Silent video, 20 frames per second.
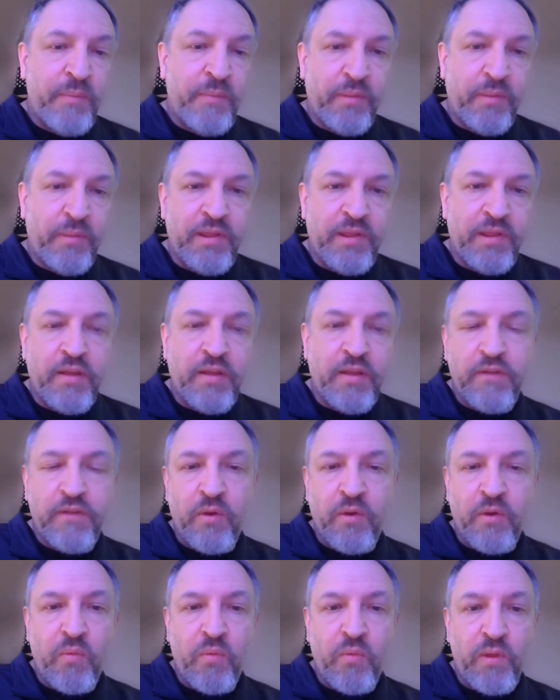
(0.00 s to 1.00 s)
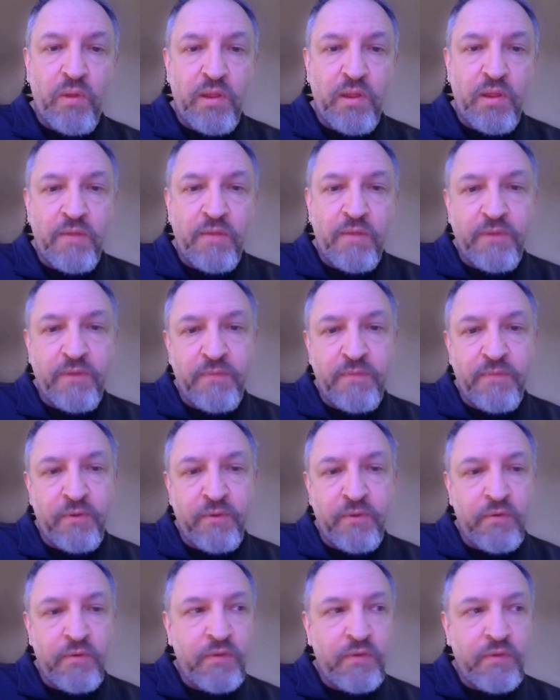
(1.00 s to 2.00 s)
simply because you don't. If
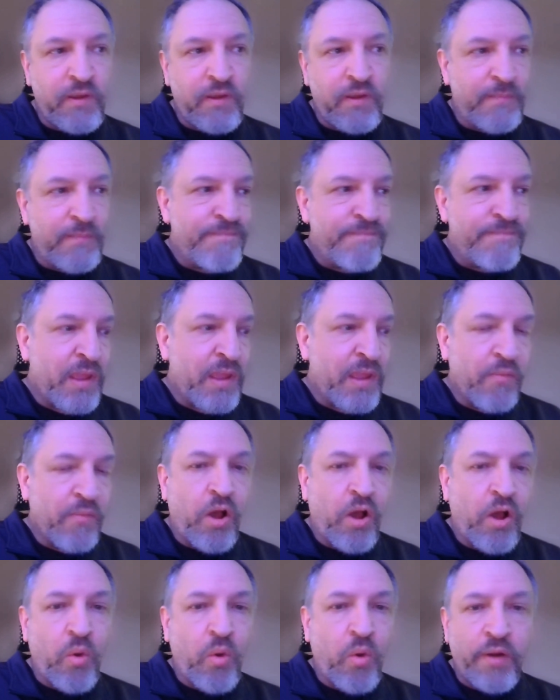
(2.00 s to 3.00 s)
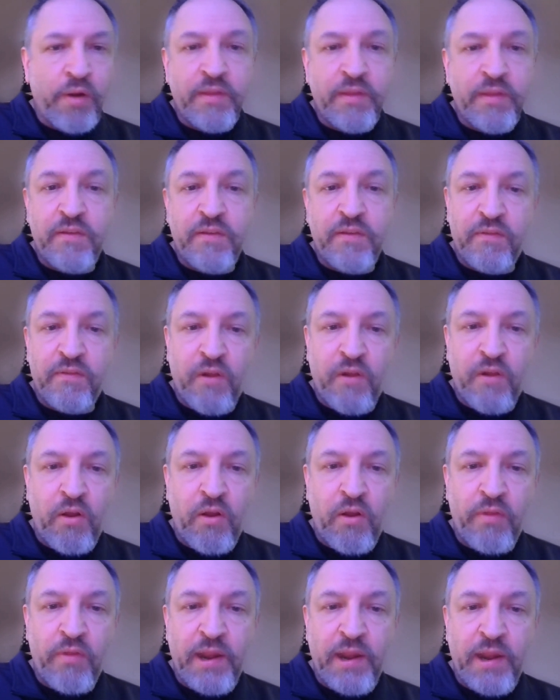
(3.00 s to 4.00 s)
there's malware that's
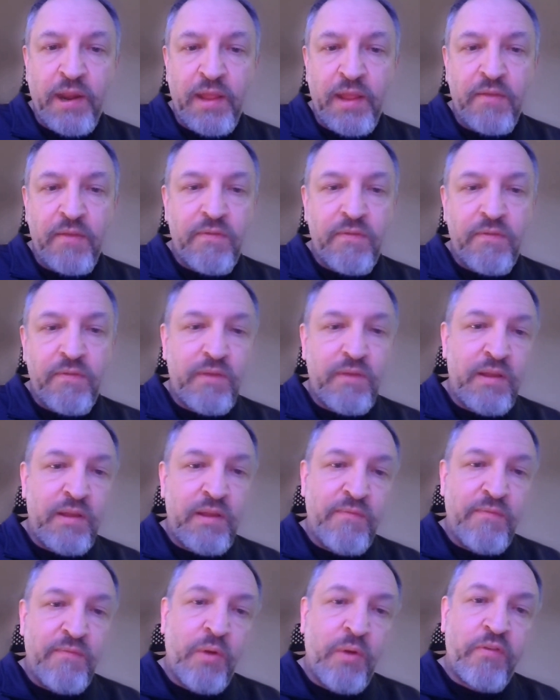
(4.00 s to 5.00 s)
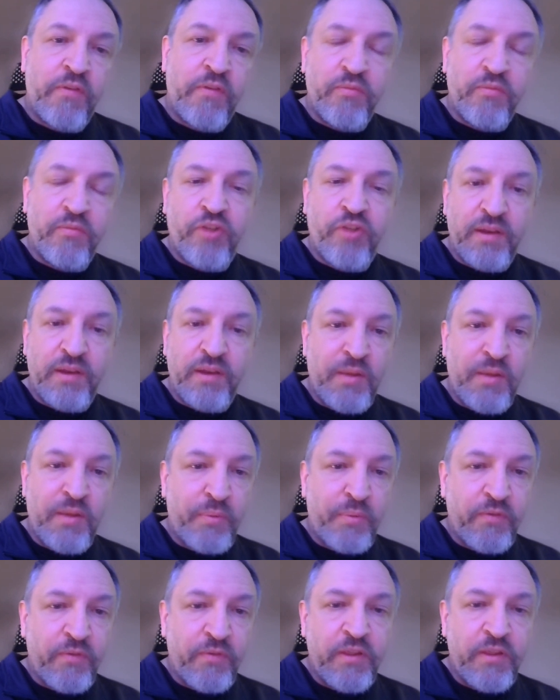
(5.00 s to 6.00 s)
installed that has invokes some shutdown
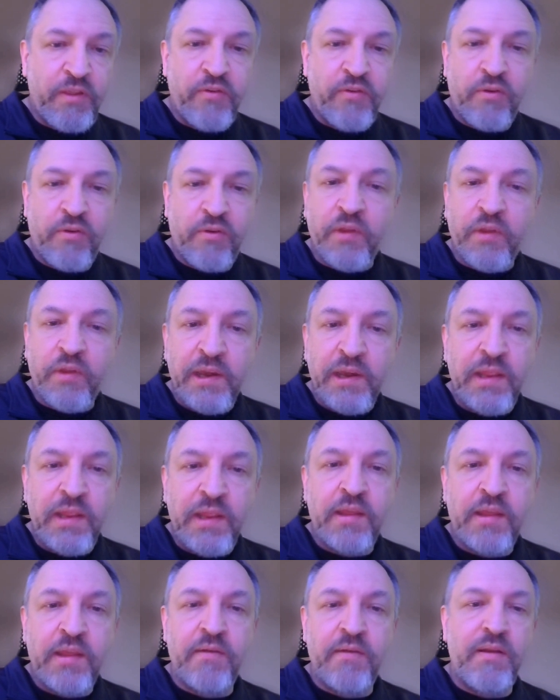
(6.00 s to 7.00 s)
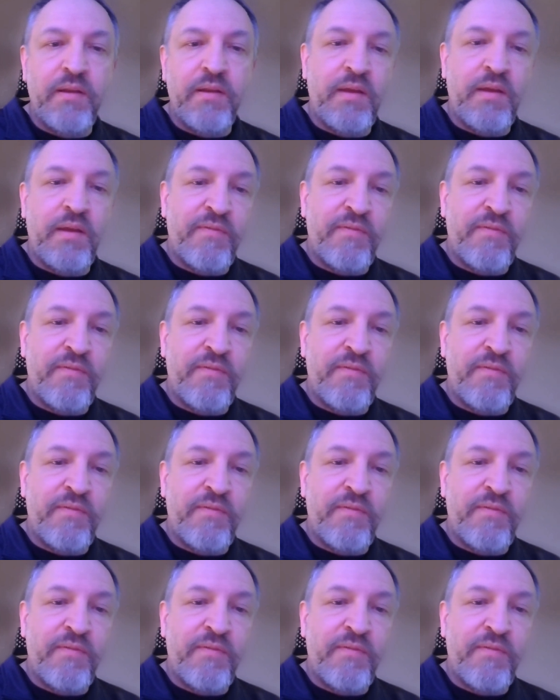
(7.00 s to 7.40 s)
procedure cleaning, and